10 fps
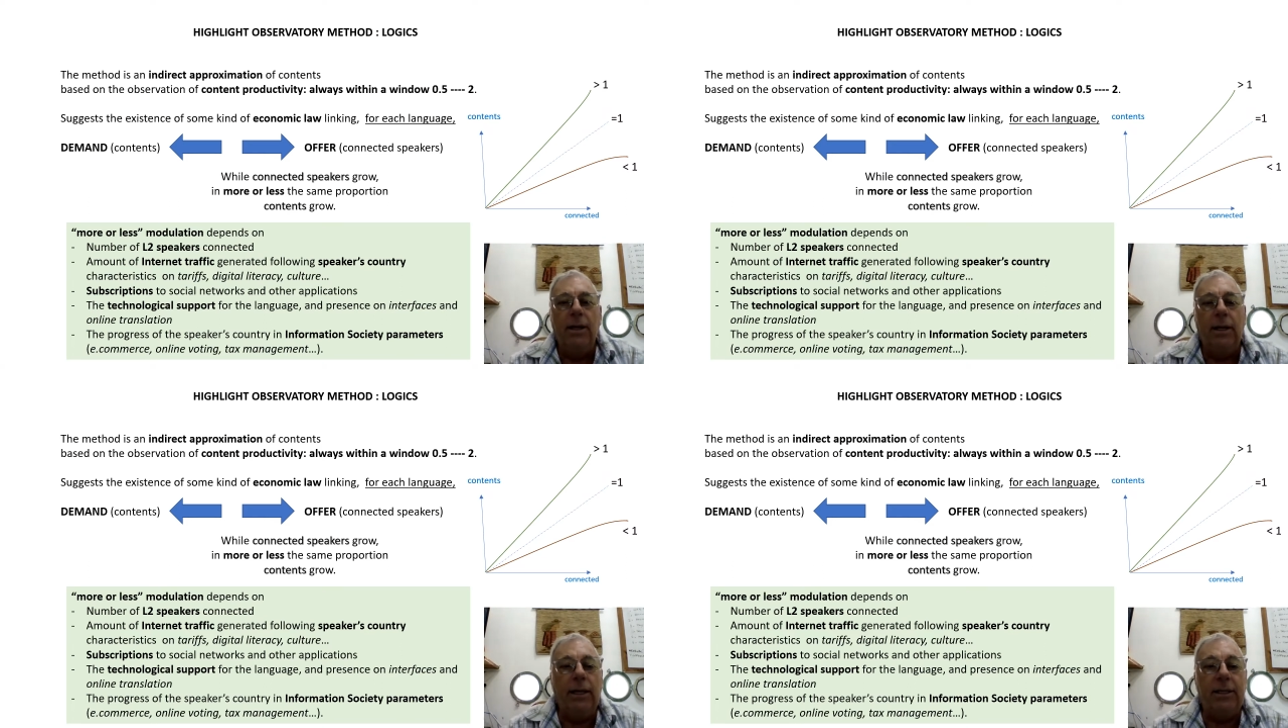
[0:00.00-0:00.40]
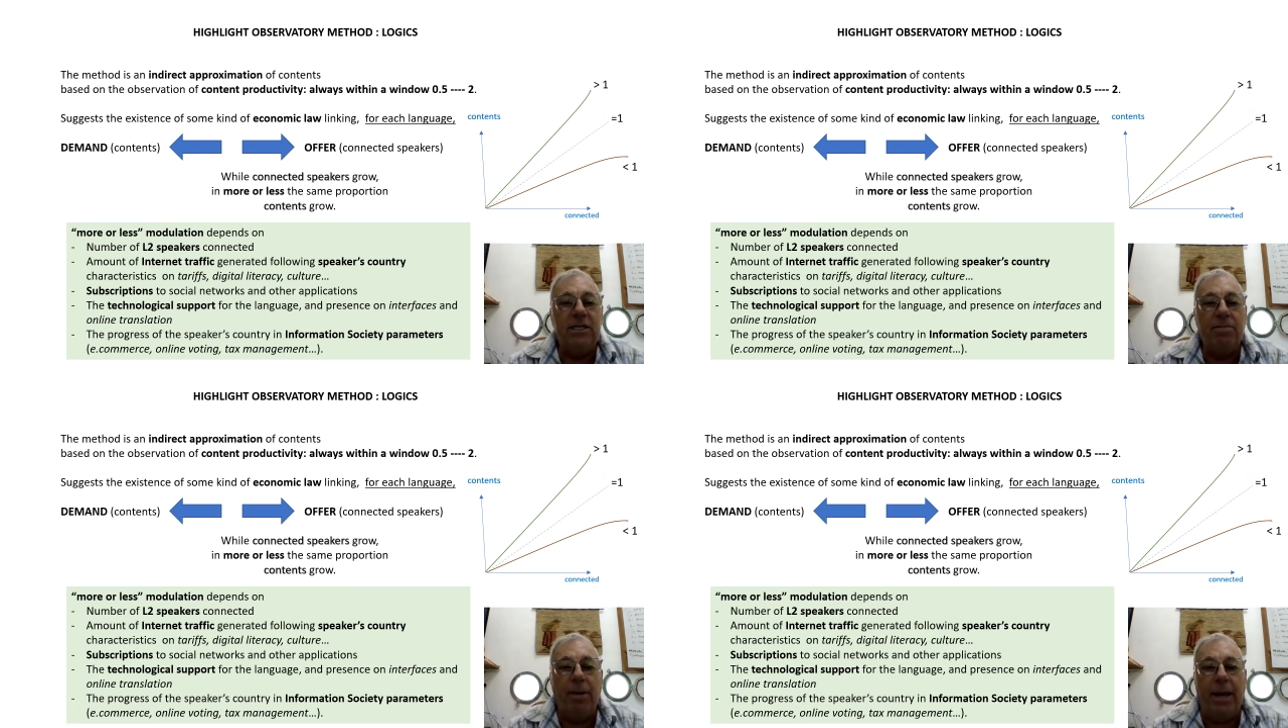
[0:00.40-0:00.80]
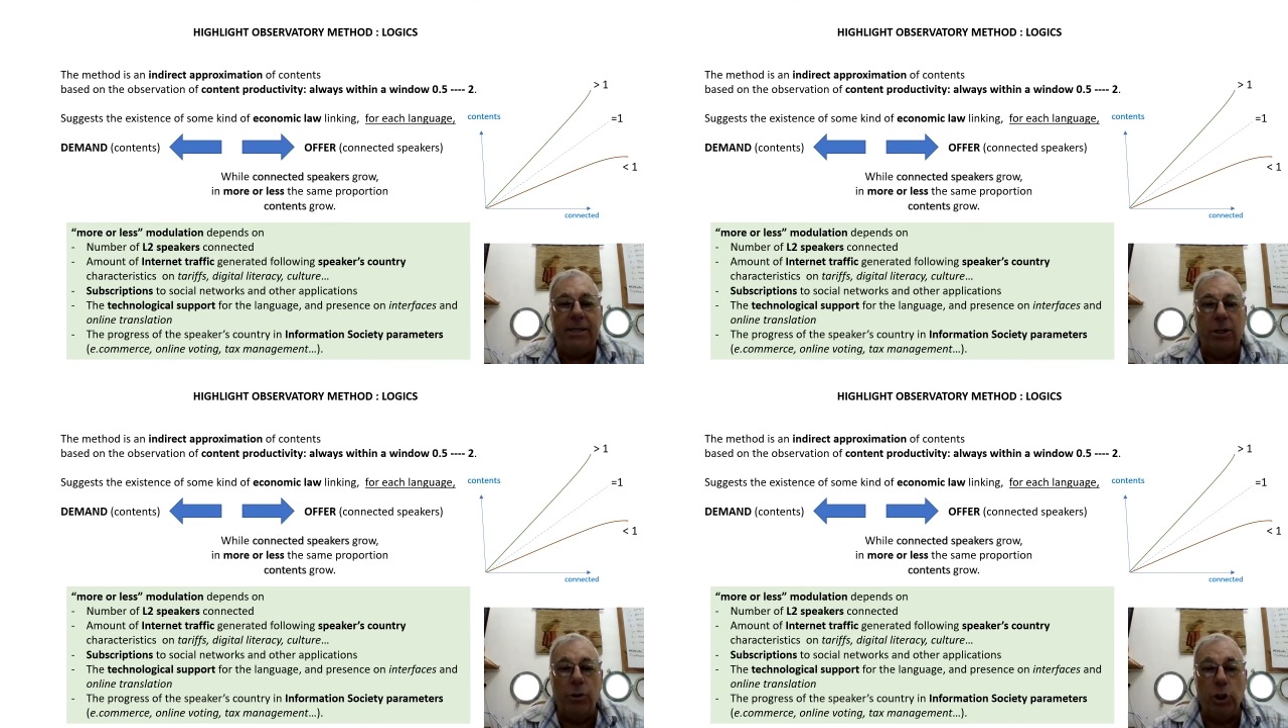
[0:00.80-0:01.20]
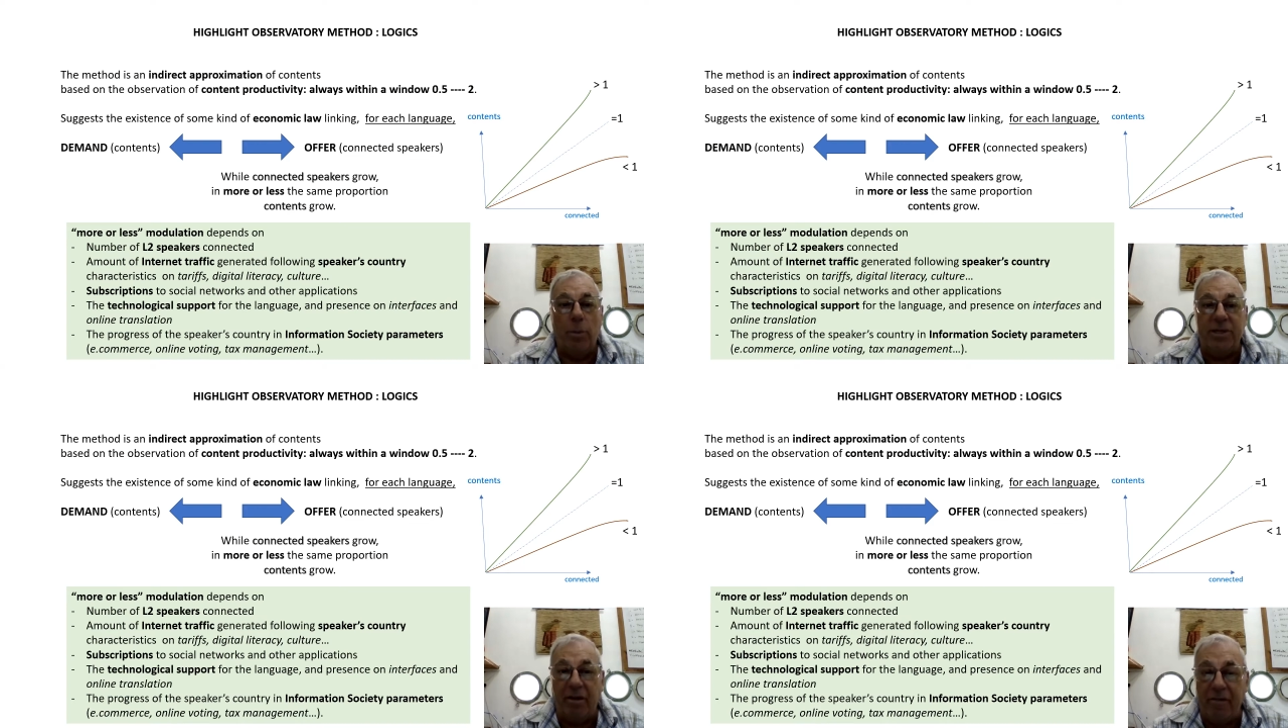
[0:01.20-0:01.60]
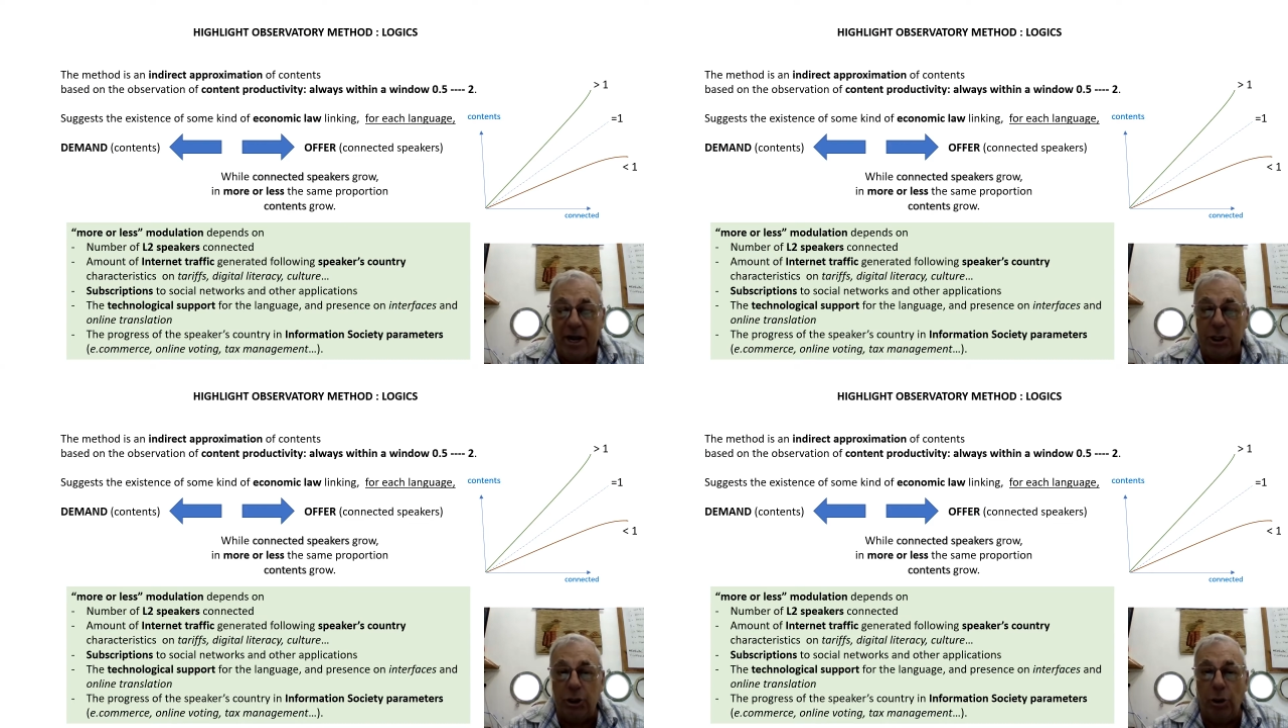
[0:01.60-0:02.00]
It is based on the
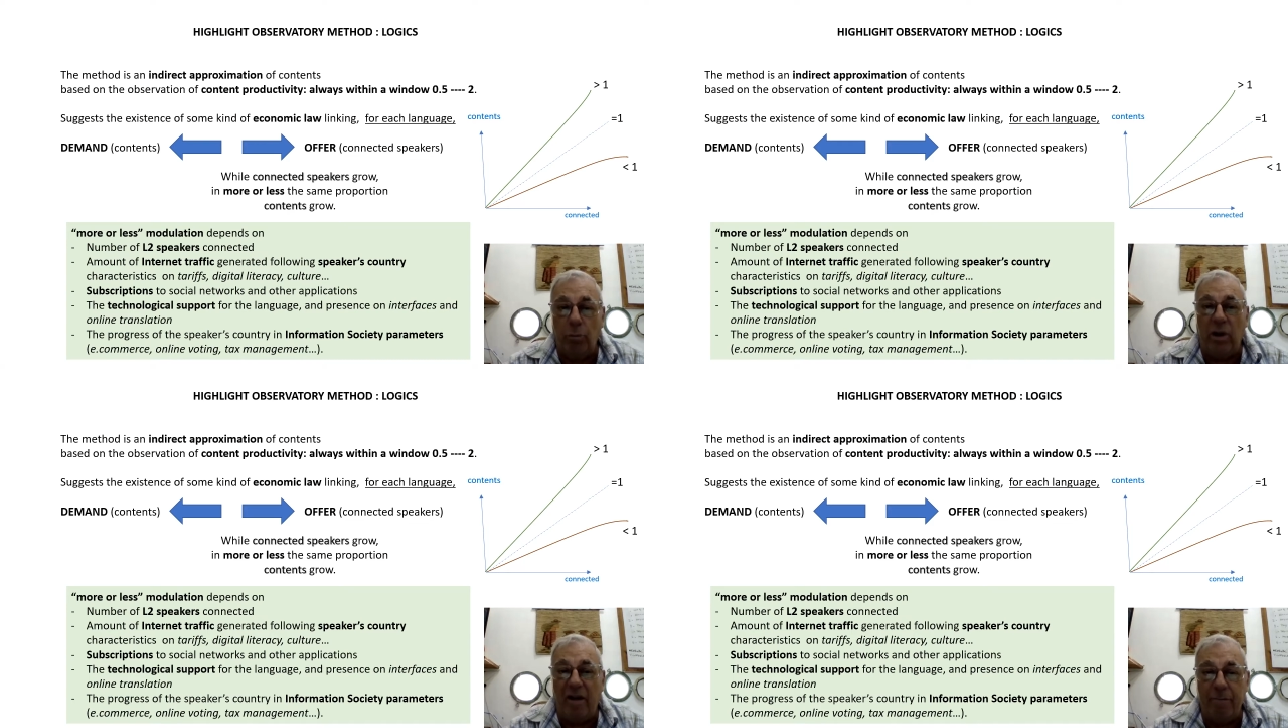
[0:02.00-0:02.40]
observation we have